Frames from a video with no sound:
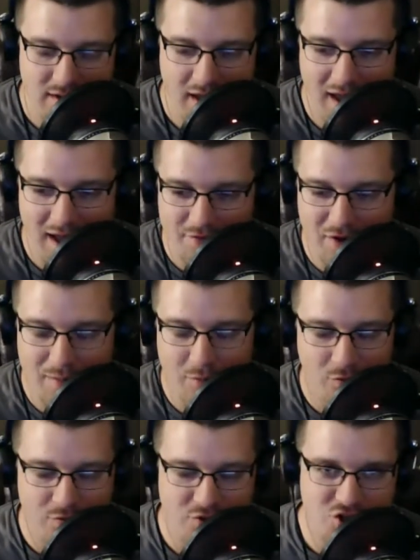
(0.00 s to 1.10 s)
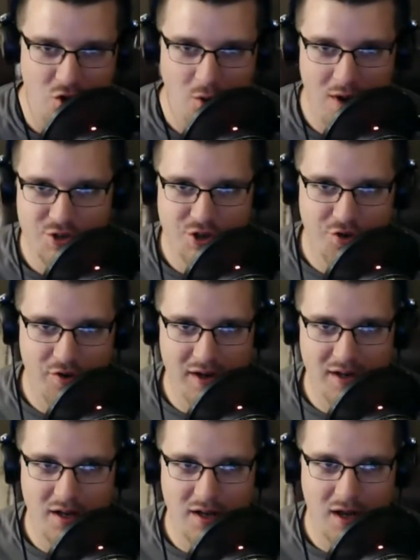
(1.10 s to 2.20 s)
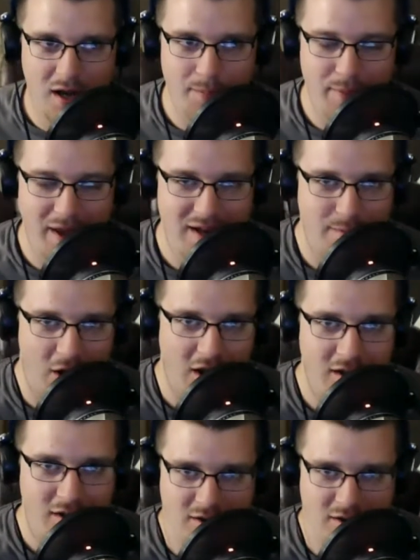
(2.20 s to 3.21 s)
And right before the show, I just created a Panda Monk.